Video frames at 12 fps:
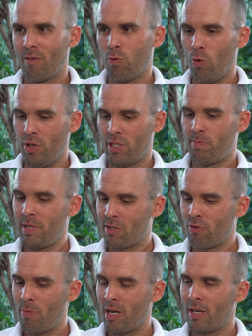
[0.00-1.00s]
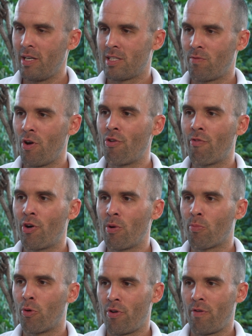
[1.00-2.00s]
for the speed swimming, it's very, very
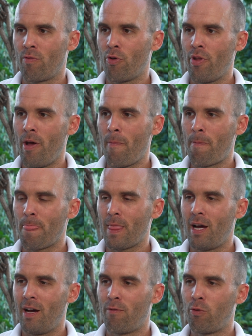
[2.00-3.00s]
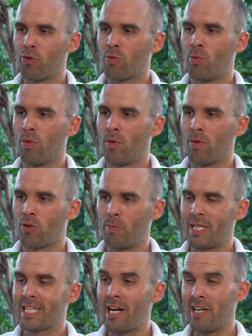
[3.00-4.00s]
important for the foot to be
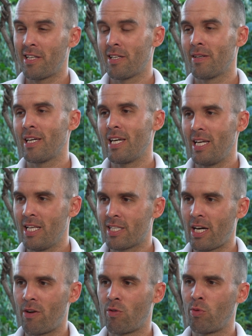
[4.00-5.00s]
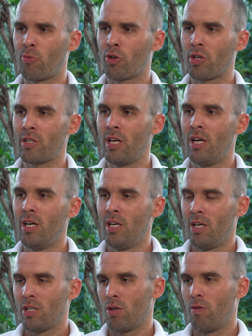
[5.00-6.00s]
tight inside of the foot pocket.
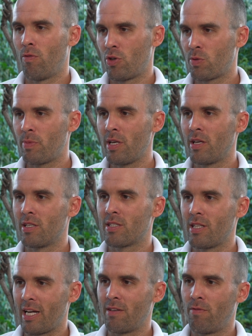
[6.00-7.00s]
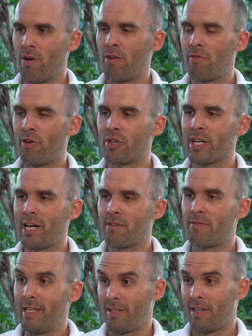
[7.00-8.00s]
So for speed, it's a very, very tight
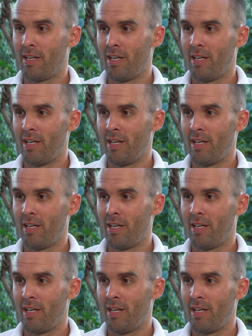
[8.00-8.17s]
fit.